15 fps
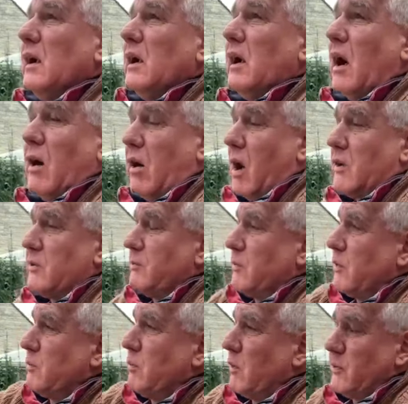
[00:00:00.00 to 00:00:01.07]
I'll ask
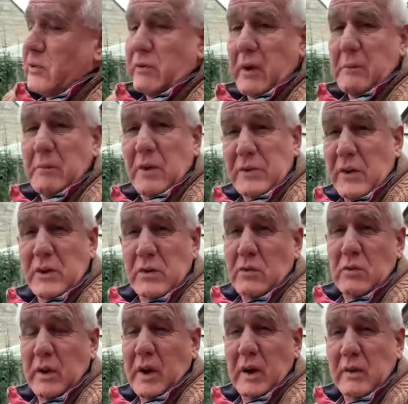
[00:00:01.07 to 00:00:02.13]
to sponsor him because he's,
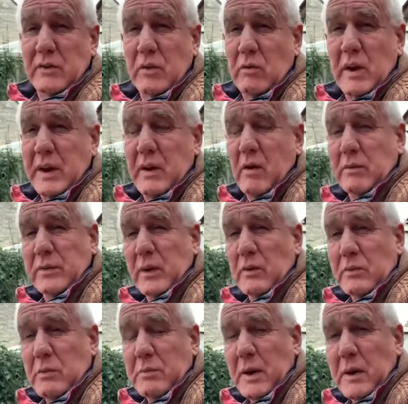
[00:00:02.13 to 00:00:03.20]
you know, he's already got
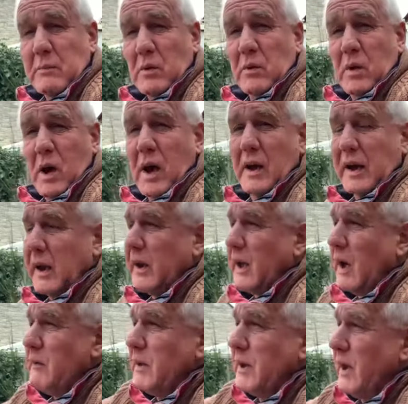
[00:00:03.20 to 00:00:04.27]
deals with people. I ain't going to
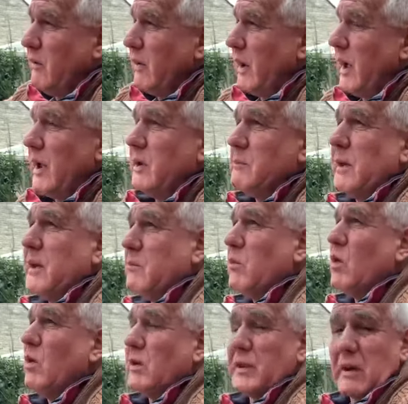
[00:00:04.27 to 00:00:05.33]
go in there and get in a bidding
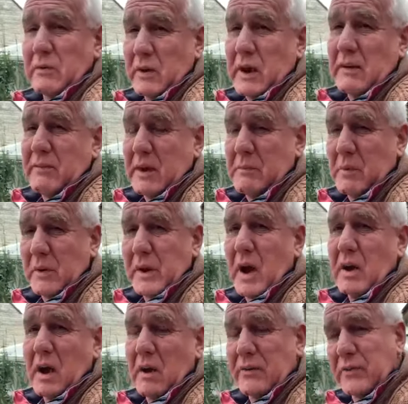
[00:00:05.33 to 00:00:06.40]
war. I don't get out of anybody. I'll
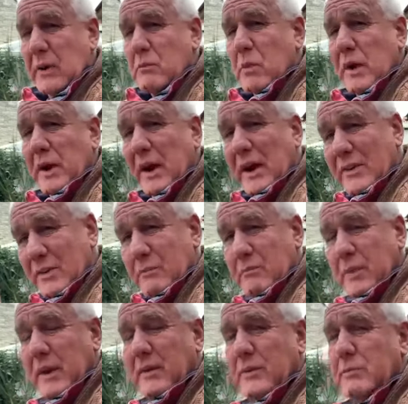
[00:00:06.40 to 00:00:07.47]
go to someone that isn't
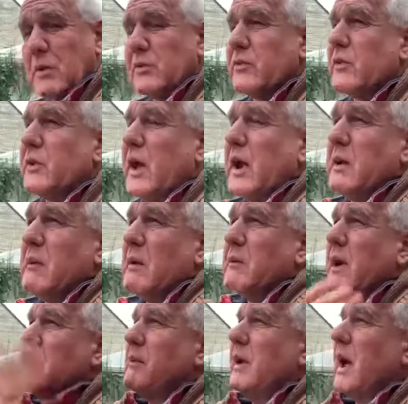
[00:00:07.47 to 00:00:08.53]
being sponsored. Anyway,
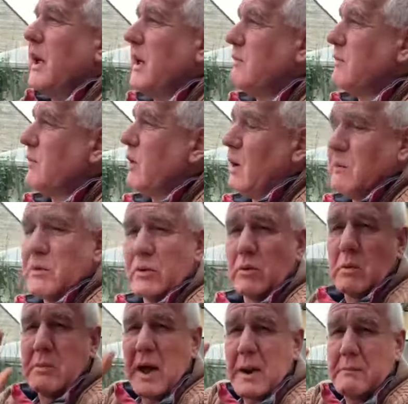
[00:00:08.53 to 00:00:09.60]
we'll come to that another time. We'll talk
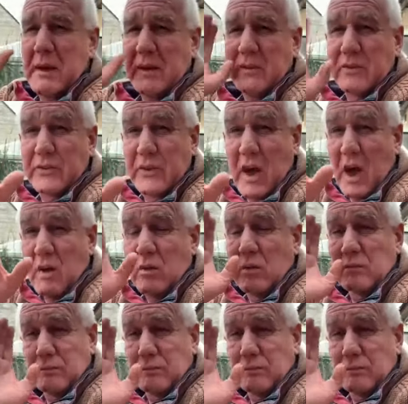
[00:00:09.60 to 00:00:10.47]
about a bit. So,